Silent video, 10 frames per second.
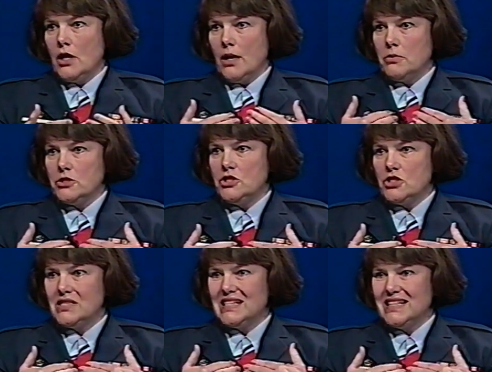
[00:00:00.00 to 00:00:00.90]
able to
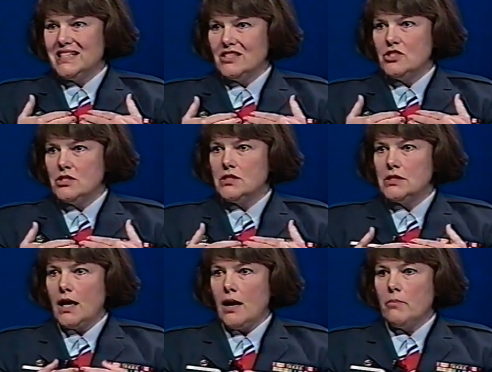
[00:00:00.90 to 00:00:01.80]
just just
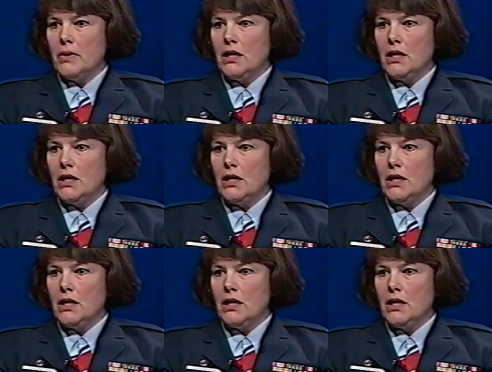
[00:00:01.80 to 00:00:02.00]
escape.